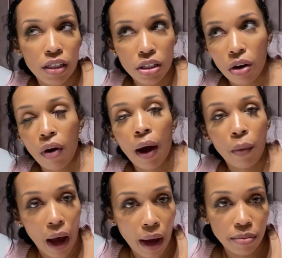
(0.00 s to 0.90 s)
So I
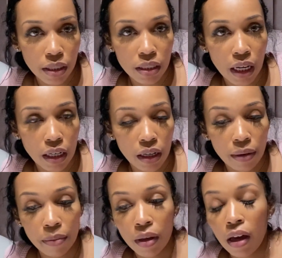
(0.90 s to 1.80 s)
would opt to stand up.
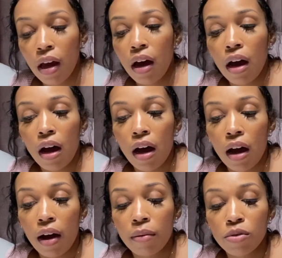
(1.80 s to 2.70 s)

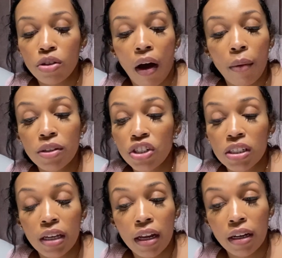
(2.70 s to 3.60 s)
So I was just
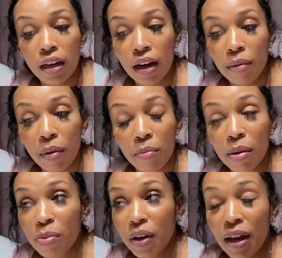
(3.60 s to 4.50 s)
standing up and
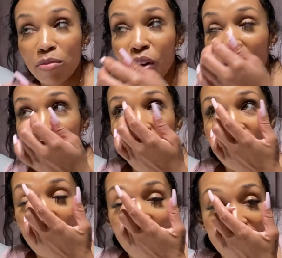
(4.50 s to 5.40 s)
people kept trying to offer
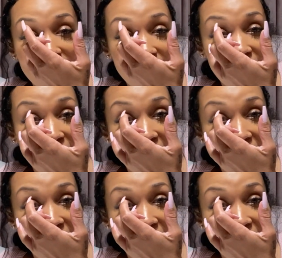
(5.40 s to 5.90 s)
me a seat.